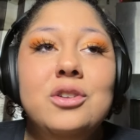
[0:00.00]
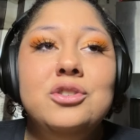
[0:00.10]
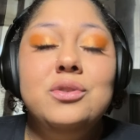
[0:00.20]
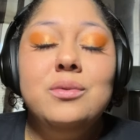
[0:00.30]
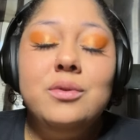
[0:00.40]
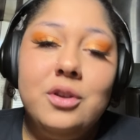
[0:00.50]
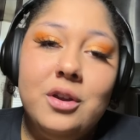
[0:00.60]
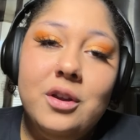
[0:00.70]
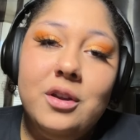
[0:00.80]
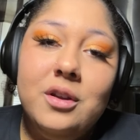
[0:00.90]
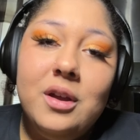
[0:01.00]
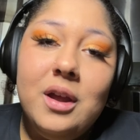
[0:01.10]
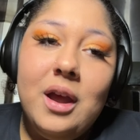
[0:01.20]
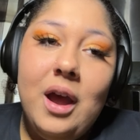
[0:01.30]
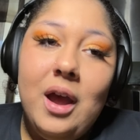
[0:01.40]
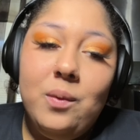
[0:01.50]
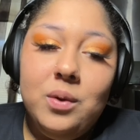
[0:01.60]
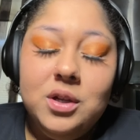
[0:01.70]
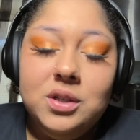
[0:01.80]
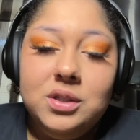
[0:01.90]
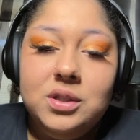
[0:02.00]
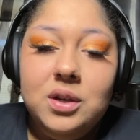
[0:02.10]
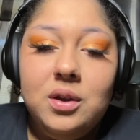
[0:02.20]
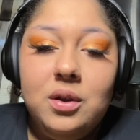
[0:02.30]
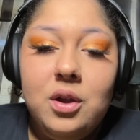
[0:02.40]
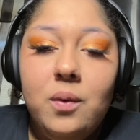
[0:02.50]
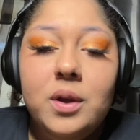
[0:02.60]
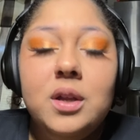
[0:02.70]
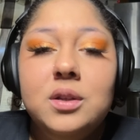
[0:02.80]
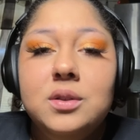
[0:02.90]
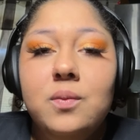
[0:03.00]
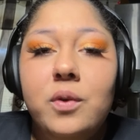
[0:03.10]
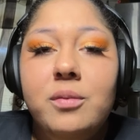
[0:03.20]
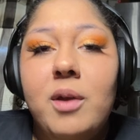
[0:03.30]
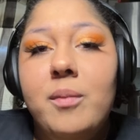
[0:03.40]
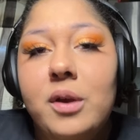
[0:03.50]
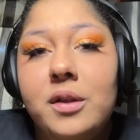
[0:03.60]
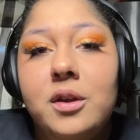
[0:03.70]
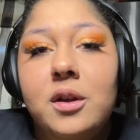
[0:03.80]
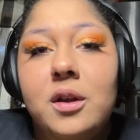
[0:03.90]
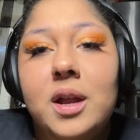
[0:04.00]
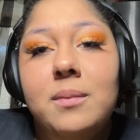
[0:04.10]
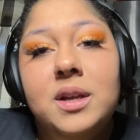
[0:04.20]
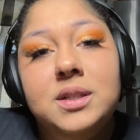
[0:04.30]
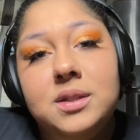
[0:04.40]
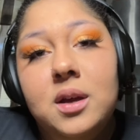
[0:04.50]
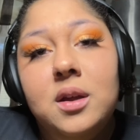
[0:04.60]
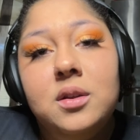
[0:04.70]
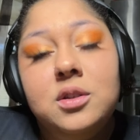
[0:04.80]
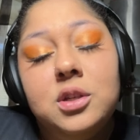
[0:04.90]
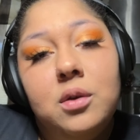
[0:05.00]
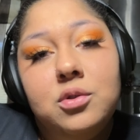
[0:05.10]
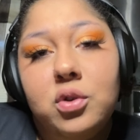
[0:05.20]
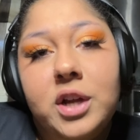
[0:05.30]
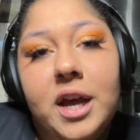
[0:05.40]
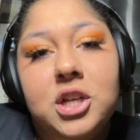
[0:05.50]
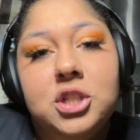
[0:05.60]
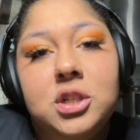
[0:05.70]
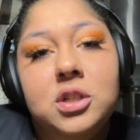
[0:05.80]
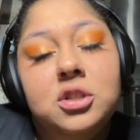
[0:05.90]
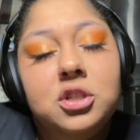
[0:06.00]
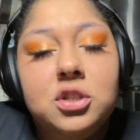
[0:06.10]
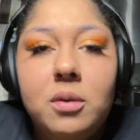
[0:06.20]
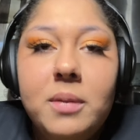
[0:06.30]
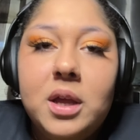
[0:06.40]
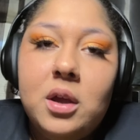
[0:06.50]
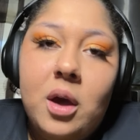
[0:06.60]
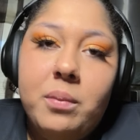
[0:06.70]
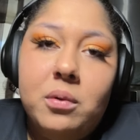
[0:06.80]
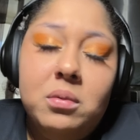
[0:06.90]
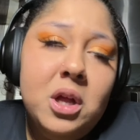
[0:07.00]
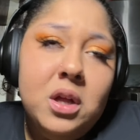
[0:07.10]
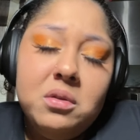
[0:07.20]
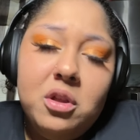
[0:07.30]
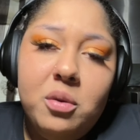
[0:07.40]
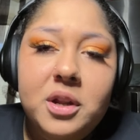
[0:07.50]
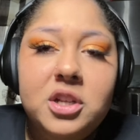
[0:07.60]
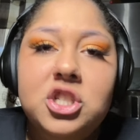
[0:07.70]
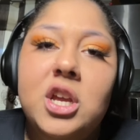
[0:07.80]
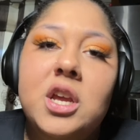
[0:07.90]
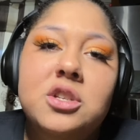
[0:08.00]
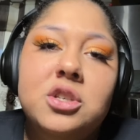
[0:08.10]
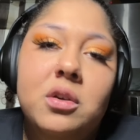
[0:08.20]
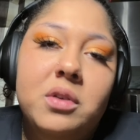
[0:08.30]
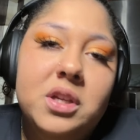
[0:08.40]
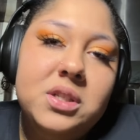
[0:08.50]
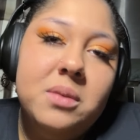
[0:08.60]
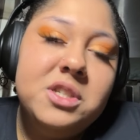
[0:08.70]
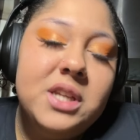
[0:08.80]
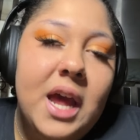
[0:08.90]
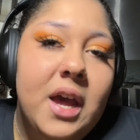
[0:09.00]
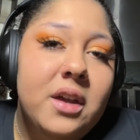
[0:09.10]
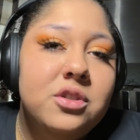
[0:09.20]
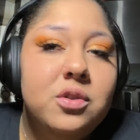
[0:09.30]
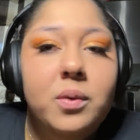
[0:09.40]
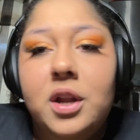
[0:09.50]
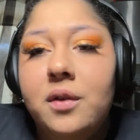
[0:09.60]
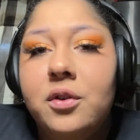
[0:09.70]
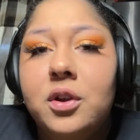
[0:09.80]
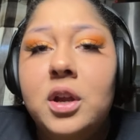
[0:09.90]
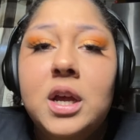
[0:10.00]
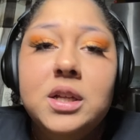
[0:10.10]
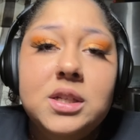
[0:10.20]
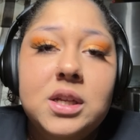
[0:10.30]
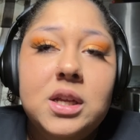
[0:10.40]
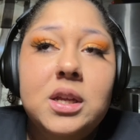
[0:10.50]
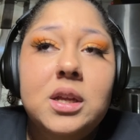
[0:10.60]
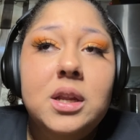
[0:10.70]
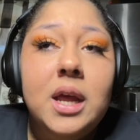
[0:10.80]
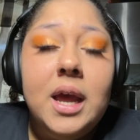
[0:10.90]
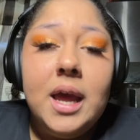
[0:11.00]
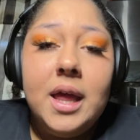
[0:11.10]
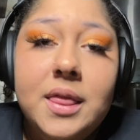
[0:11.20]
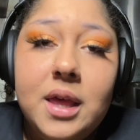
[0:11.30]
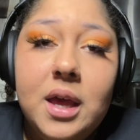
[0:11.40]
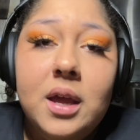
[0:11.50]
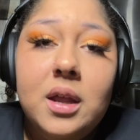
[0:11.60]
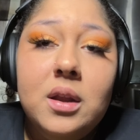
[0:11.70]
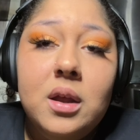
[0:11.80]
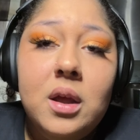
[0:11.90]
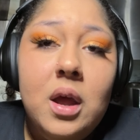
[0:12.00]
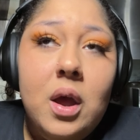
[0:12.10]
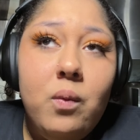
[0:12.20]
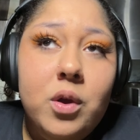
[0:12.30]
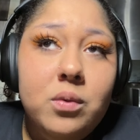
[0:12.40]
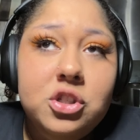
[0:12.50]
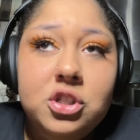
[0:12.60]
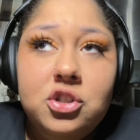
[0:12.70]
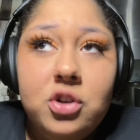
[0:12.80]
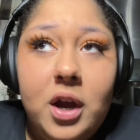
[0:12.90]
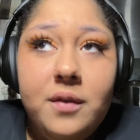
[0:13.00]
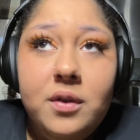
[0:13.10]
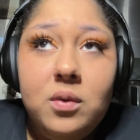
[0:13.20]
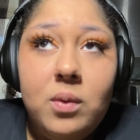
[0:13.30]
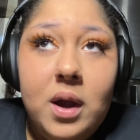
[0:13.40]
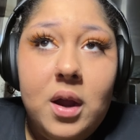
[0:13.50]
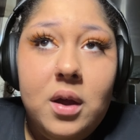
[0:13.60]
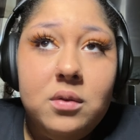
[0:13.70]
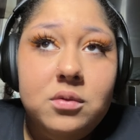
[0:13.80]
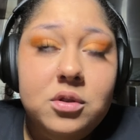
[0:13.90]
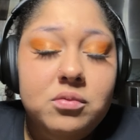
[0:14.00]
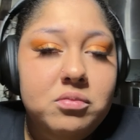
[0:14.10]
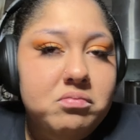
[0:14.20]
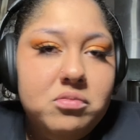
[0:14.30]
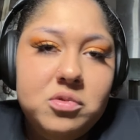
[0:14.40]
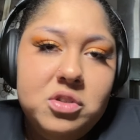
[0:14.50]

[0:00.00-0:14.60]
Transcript: On June 3rd, I was going with my brother and my son to go DoorDash and just go make a couple little bit of change to go get some snacks or whatever to eat. And then we were just driving around and